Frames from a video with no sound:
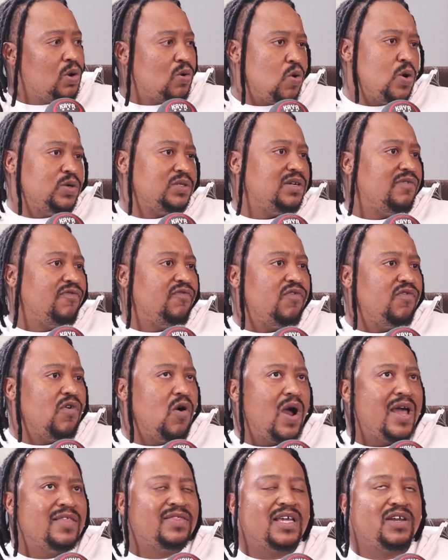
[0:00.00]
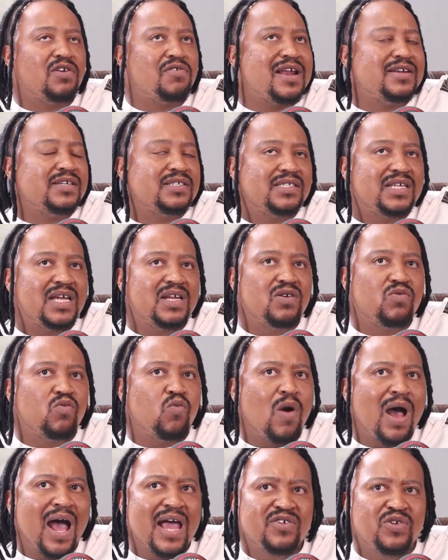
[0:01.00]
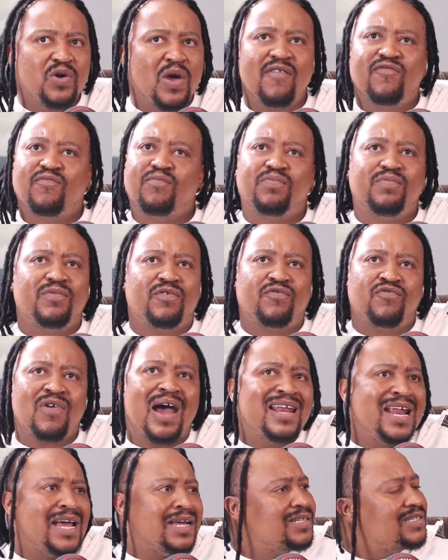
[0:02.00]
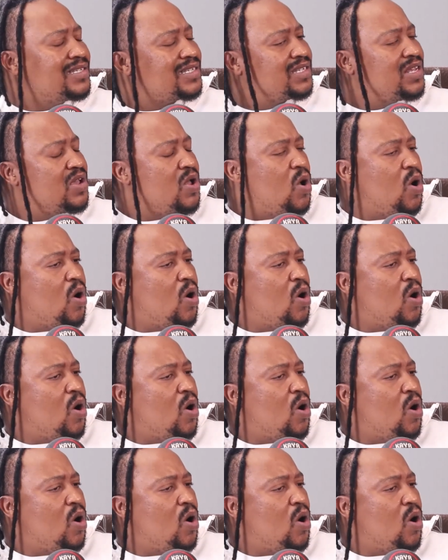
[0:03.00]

quoting for, and they don't understand why you have runners,